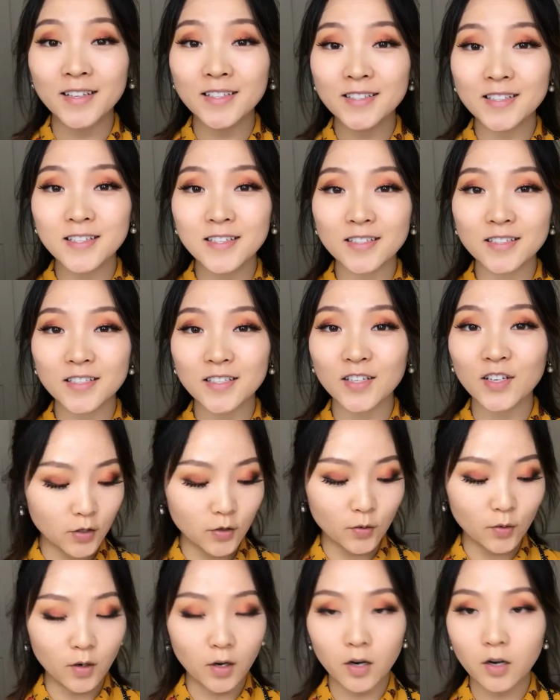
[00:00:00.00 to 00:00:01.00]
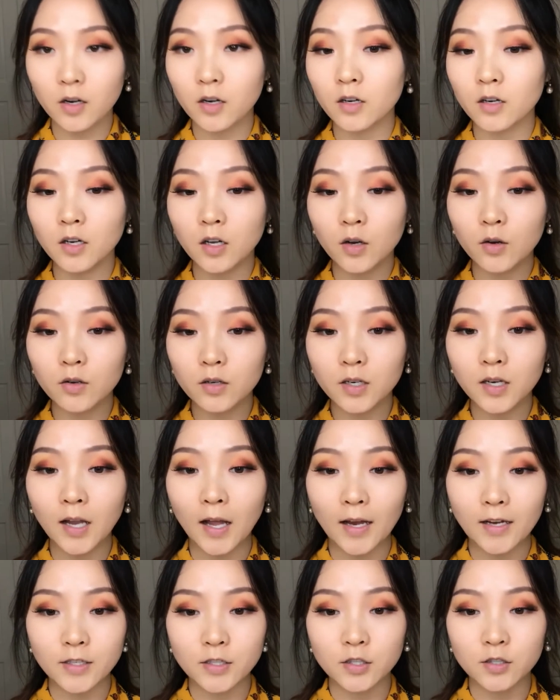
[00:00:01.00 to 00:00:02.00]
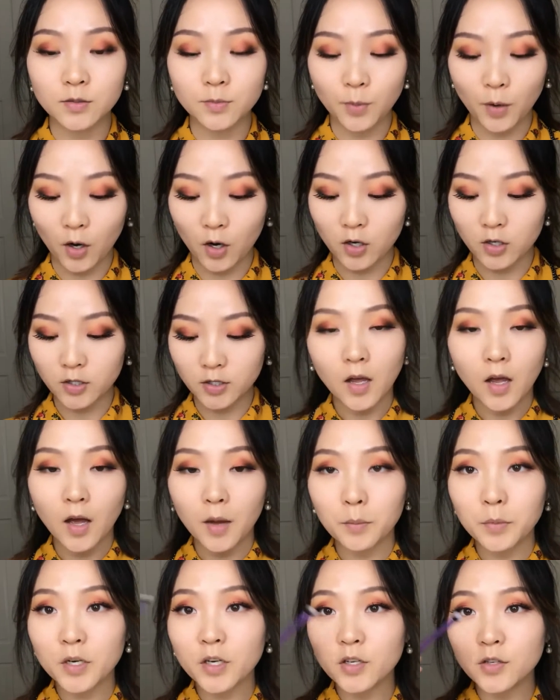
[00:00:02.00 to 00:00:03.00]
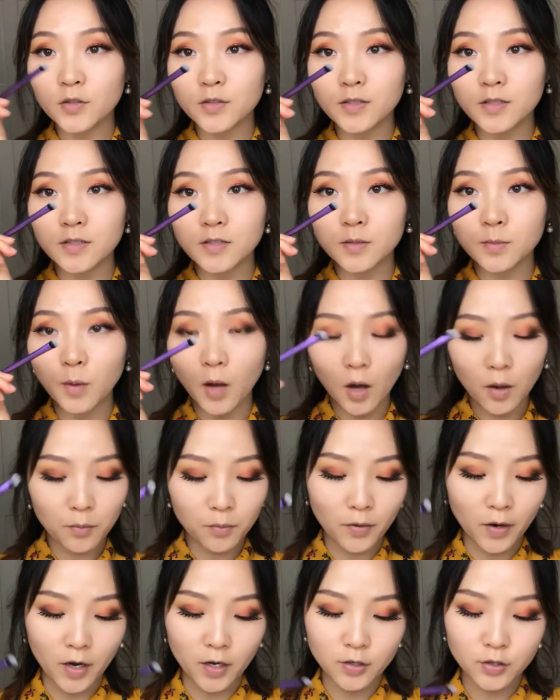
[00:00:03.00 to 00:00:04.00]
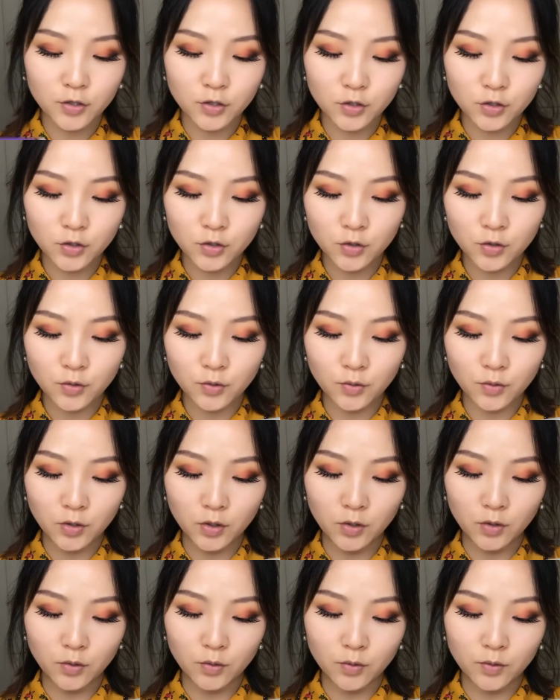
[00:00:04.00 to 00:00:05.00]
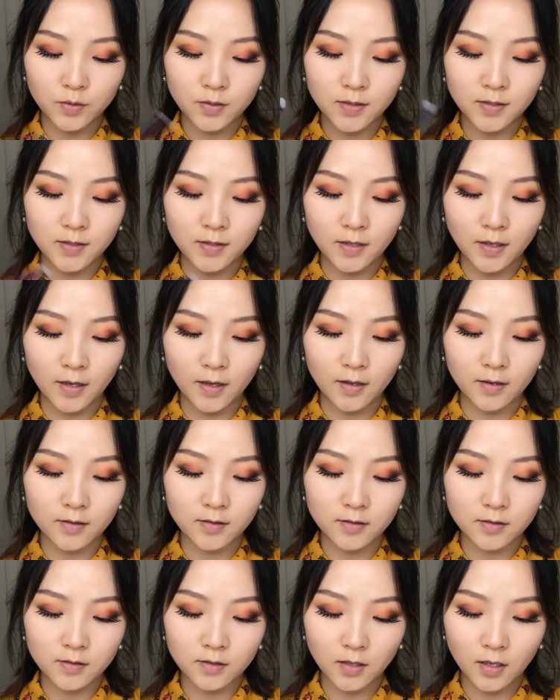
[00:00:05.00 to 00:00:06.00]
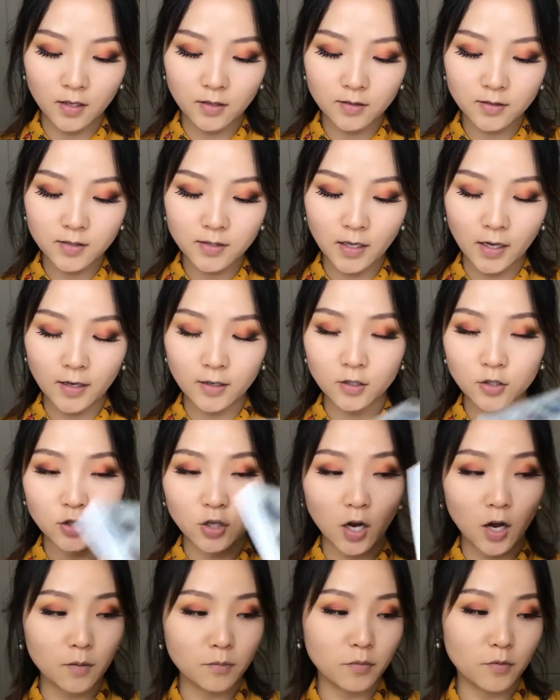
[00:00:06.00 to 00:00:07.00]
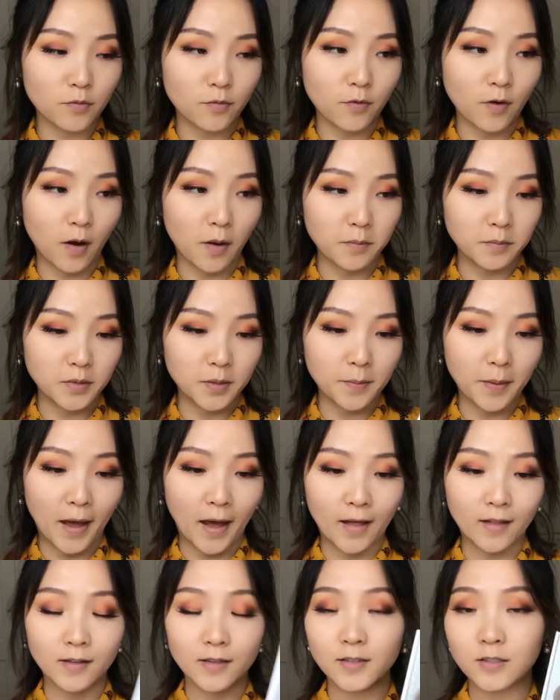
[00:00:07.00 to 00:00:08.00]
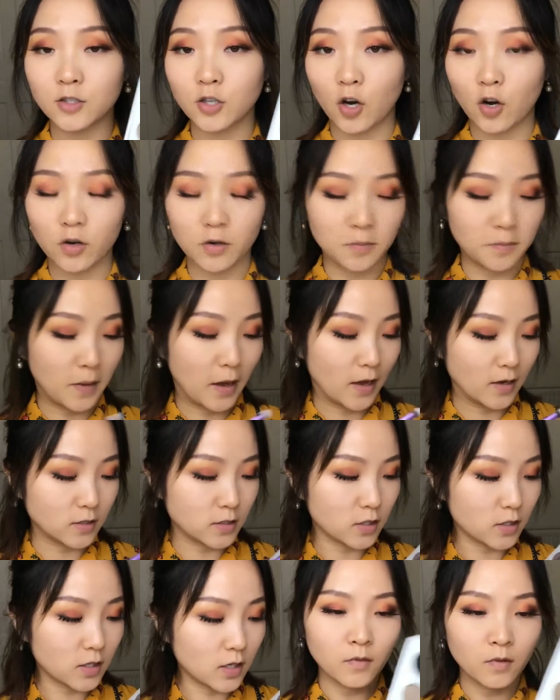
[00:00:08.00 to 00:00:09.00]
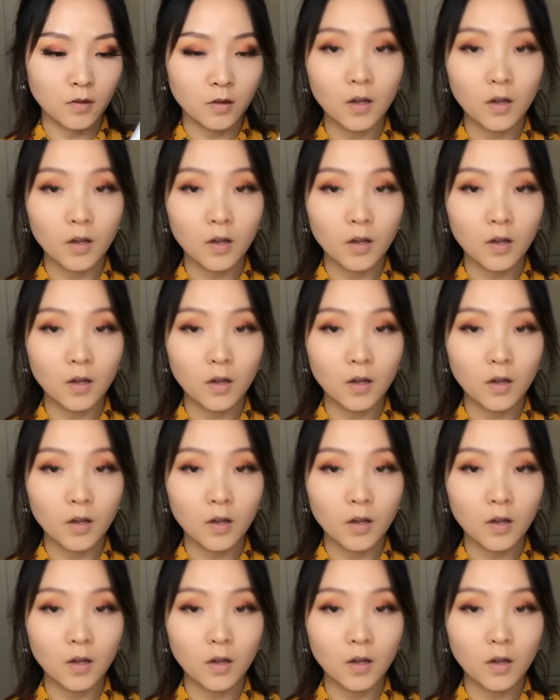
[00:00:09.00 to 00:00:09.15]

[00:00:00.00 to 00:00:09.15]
Let's continue our lower lashes part. I'm gonna use a small brush to use this inside job from the palette Dark Magic.